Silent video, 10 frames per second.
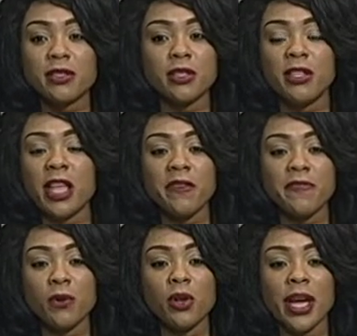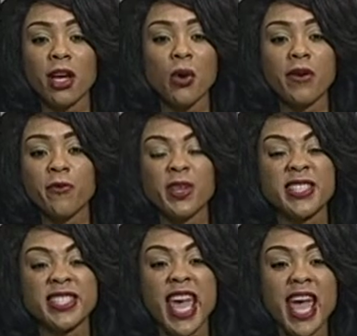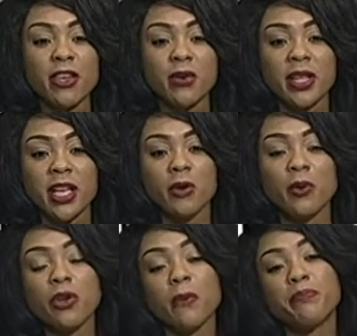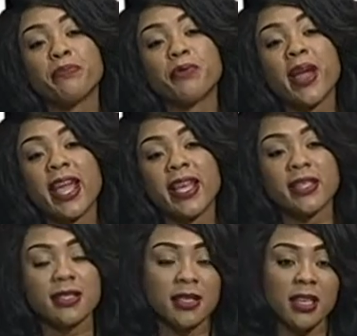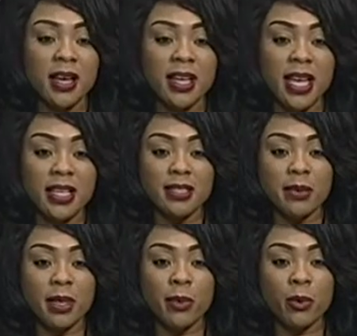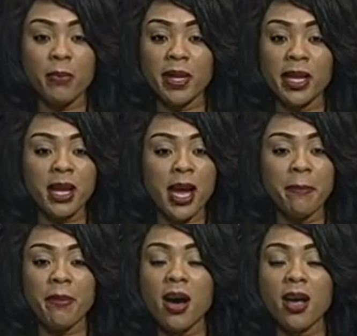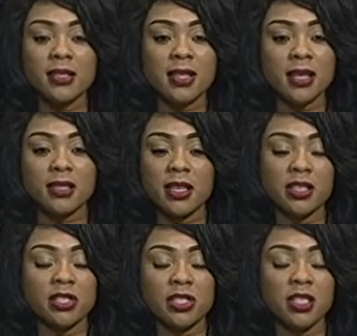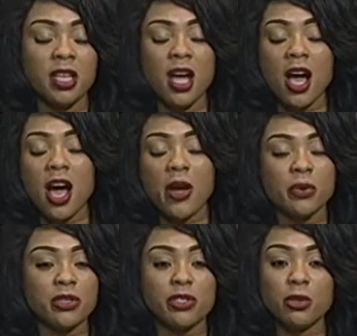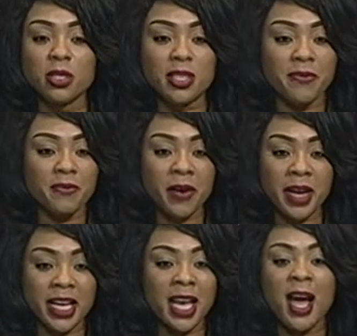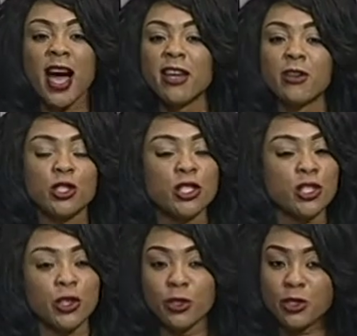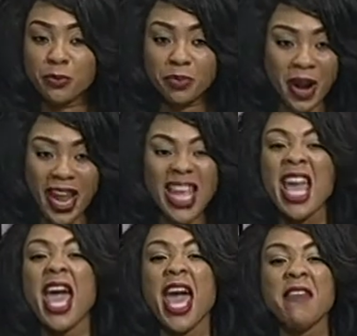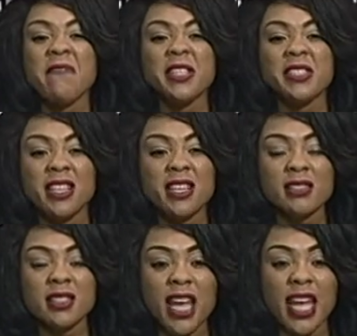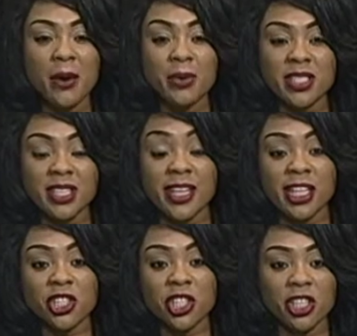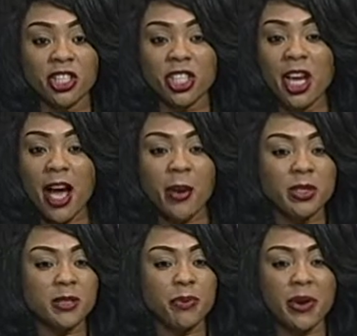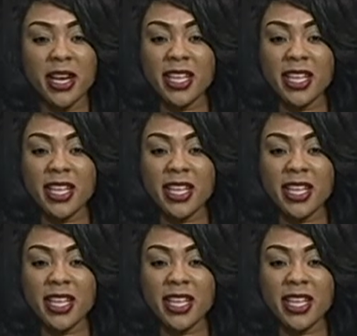They feel like, oh, if we scare you, then you would not pray against them anymore. But then I passed that section. I was not afraid. I continued to pray. Every single day I was in that church, I was praying.